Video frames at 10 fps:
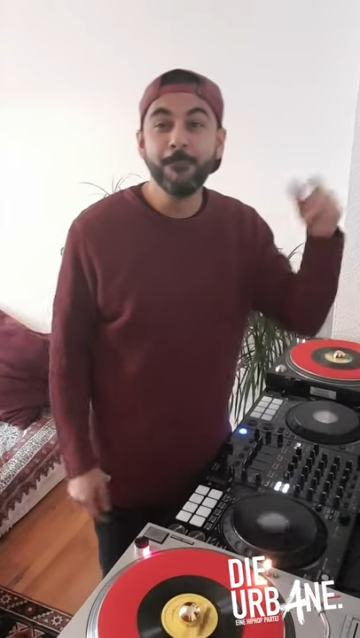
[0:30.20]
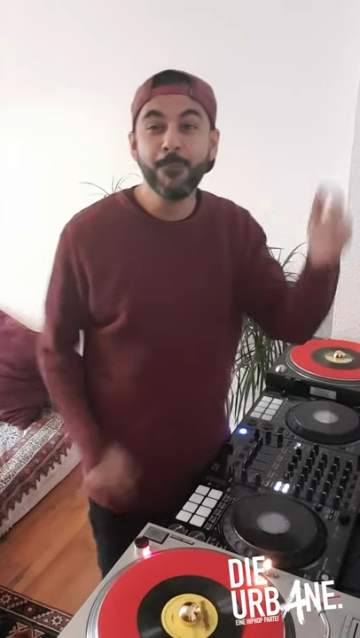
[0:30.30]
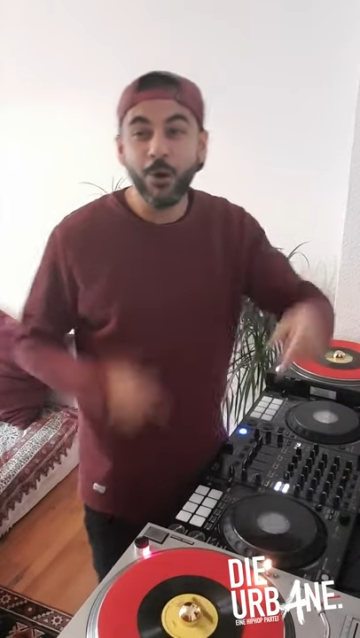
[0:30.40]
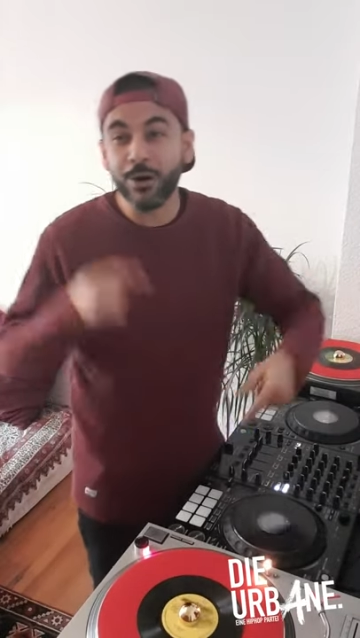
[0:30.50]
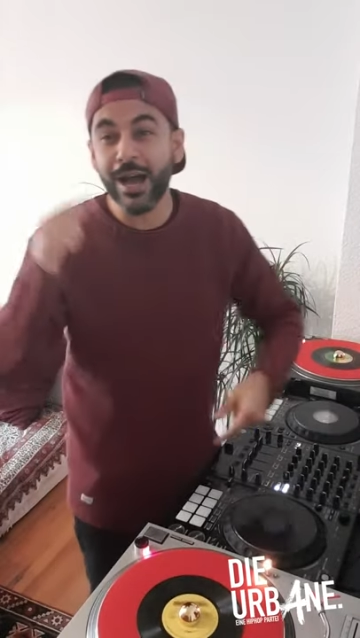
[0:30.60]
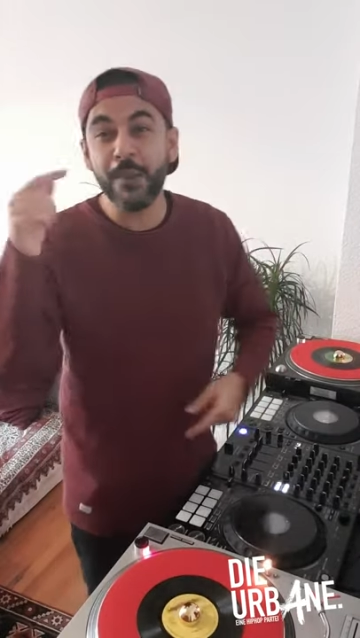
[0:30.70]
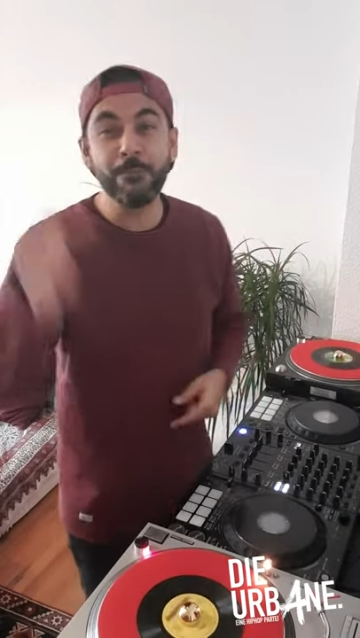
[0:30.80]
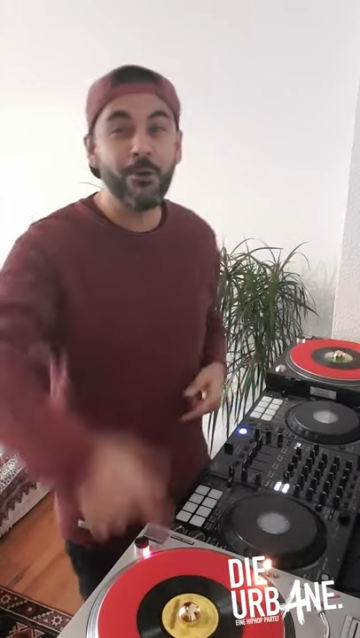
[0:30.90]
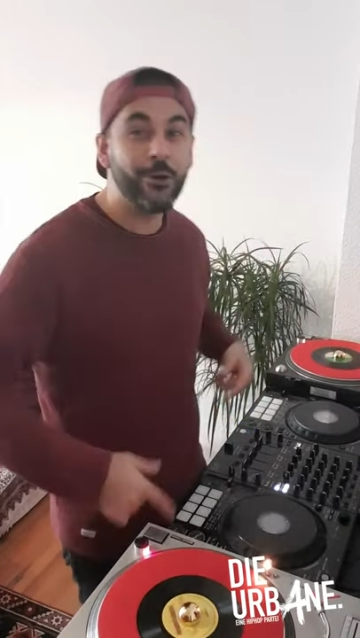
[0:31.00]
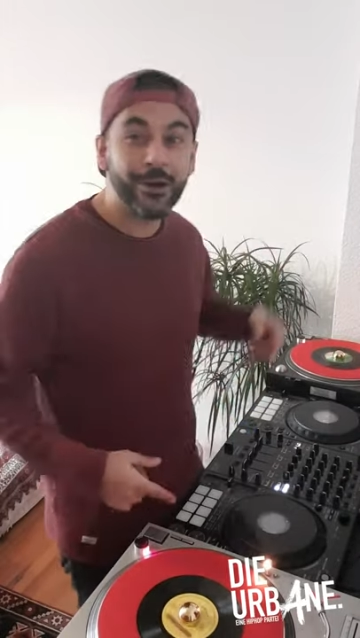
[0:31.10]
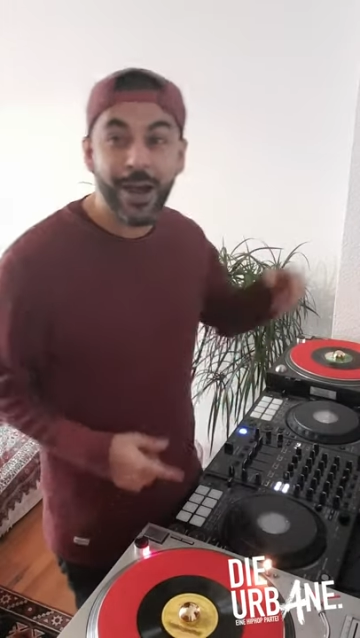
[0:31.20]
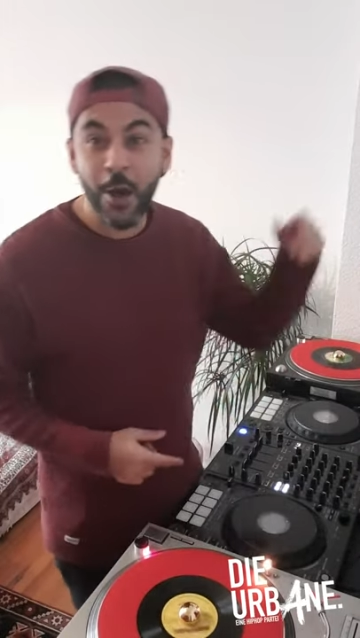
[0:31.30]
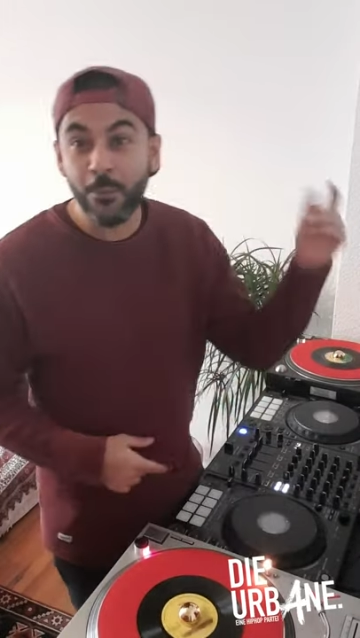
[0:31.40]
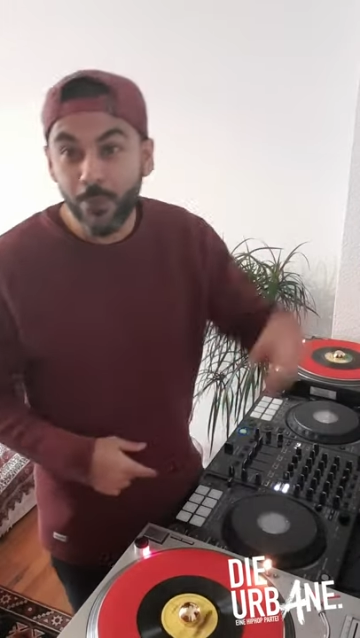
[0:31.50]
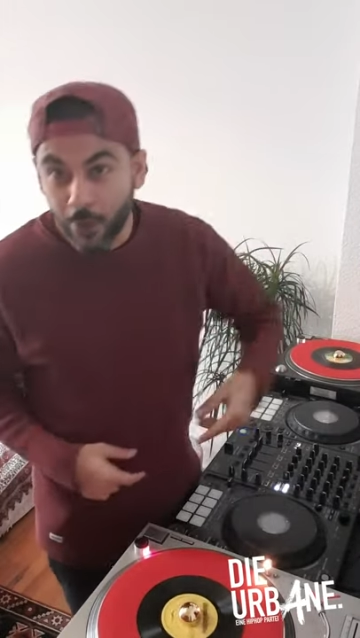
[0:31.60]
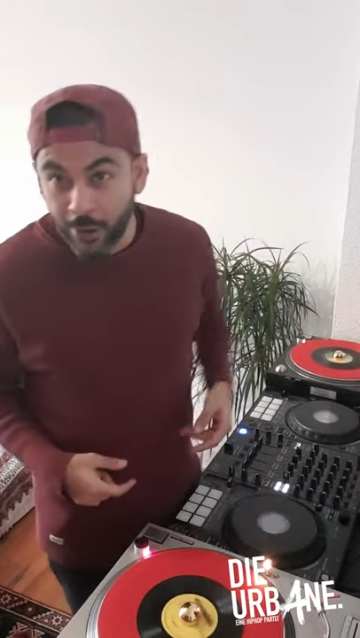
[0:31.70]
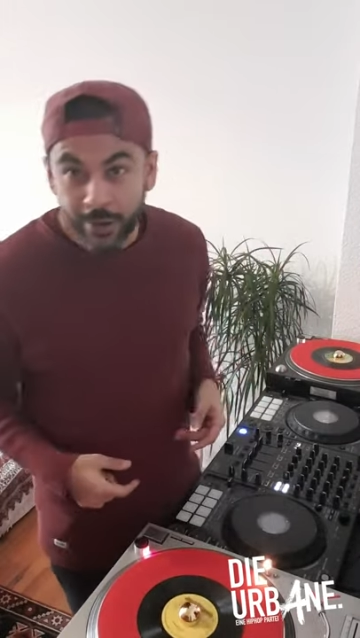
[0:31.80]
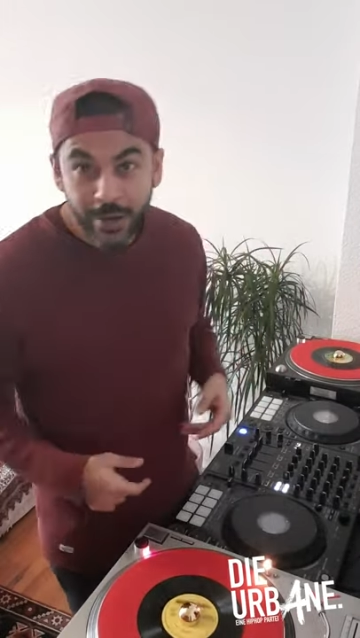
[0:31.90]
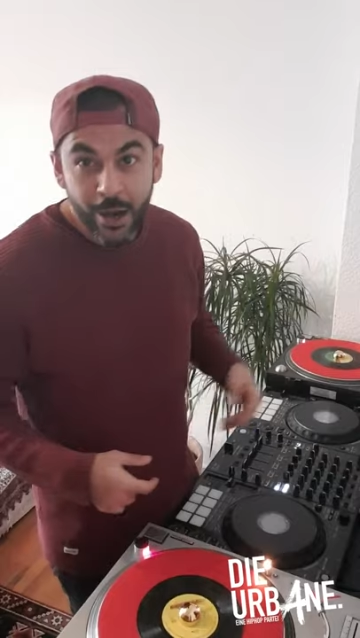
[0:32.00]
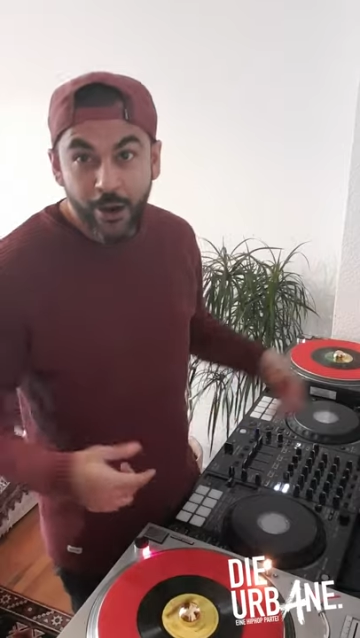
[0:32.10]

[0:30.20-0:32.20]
more and more and more.